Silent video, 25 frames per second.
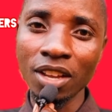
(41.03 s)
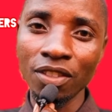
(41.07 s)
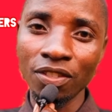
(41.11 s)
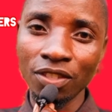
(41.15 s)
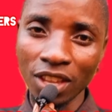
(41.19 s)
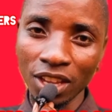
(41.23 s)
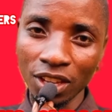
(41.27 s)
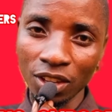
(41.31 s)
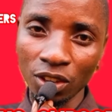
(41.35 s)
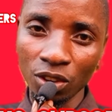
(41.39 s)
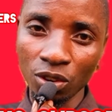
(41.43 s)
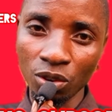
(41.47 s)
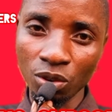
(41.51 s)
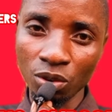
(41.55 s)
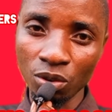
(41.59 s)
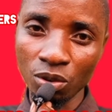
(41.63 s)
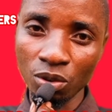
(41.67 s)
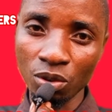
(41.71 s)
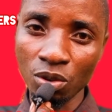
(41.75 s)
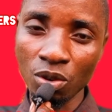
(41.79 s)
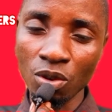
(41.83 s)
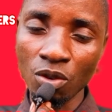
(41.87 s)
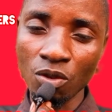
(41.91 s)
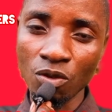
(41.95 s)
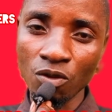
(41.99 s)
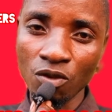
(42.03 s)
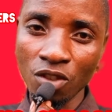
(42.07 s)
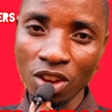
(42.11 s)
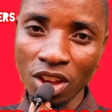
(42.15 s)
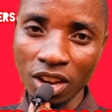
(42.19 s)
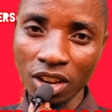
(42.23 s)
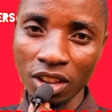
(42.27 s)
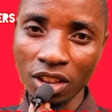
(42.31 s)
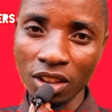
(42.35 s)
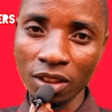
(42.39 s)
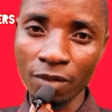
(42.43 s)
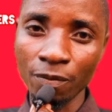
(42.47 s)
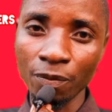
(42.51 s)
Thank you
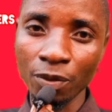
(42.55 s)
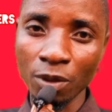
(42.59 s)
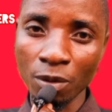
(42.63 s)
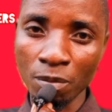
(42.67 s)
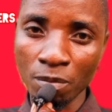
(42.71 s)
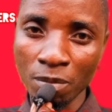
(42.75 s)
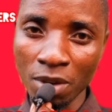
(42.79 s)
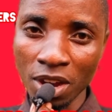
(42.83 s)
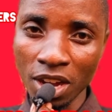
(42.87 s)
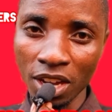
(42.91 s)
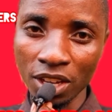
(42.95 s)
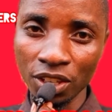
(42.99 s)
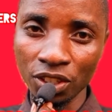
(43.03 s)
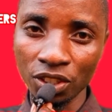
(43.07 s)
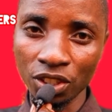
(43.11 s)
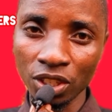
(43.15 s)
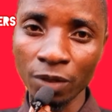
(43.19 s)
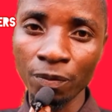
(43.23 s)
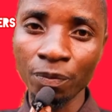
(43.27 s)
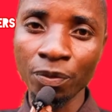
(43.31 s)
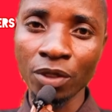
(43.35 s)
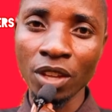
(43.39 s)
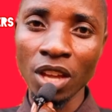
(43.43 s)
very much.